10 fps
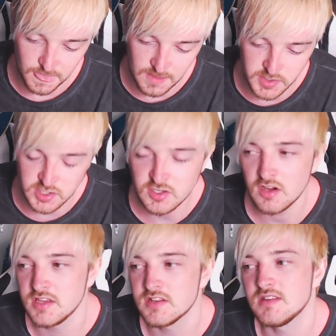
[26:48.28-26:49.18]
But
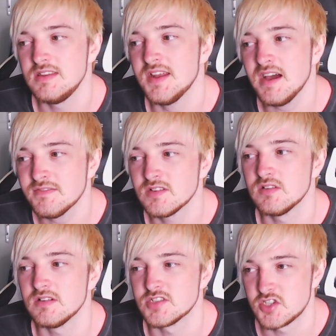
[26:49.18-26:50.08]
you'd have
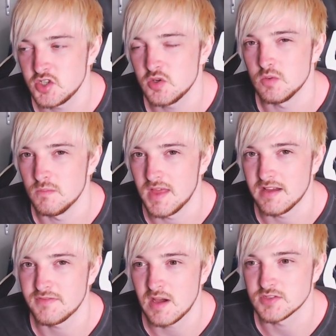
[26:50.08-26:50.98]
to assume that
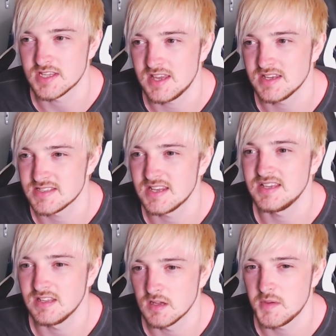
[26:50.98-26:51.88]
if that was the case, then
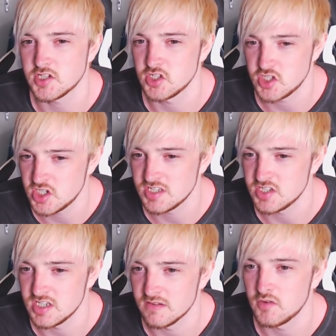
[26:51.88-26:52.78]
Gilgamesh and
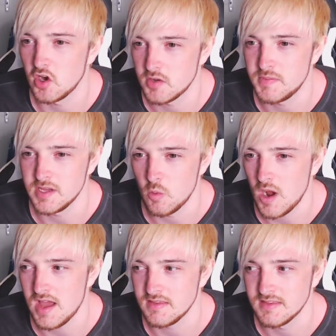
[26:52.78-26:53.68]
Shinji have got to be
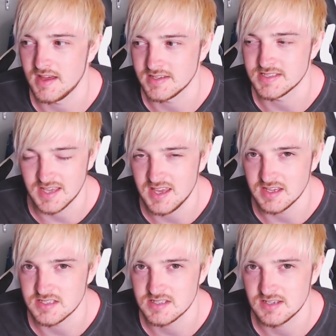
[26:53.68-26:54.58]
aware that that is the
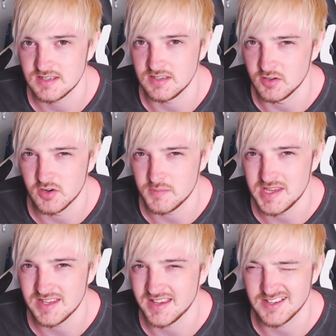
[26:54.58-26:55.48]
case. You know what I
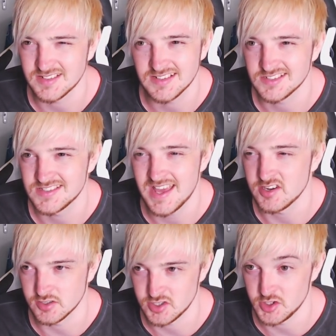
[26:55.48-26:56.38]
mean? Like, because they're
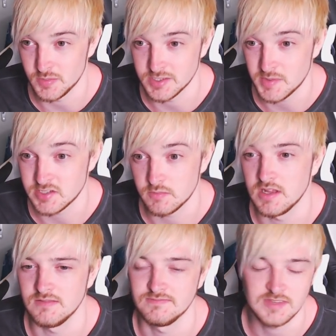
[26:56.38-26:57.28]
not stupid. Especially,
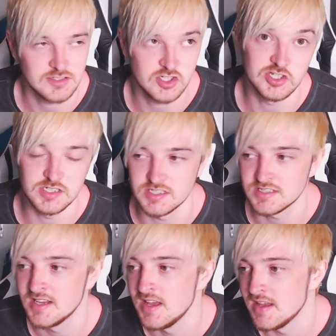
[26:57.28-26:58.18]
well, Shinji is.
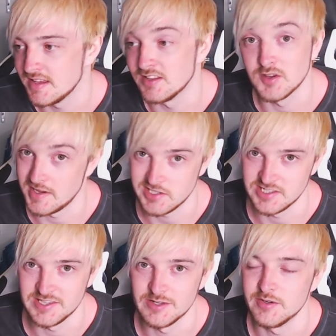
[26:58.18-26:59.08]
Gilgamesh
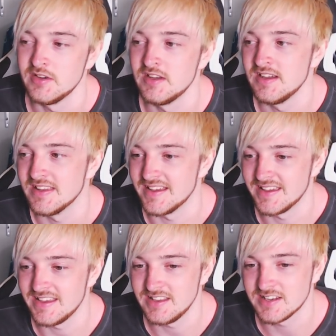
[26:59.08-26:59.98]
isn't, though.
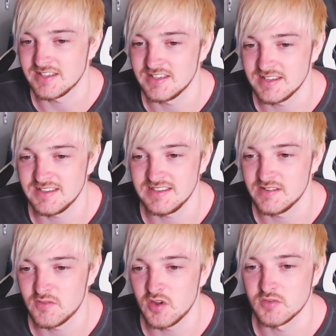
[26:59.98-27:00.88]
Like,
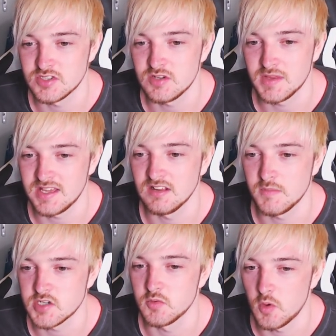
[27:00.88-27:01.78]
you've got to assume that
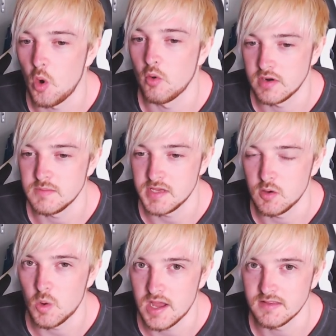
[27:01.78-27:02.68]
Gilgamesh would already be
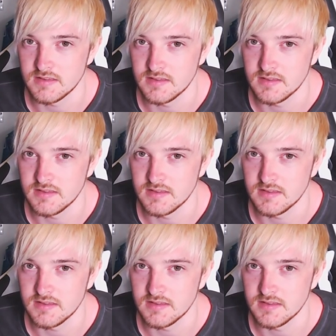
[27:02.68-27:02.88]
aware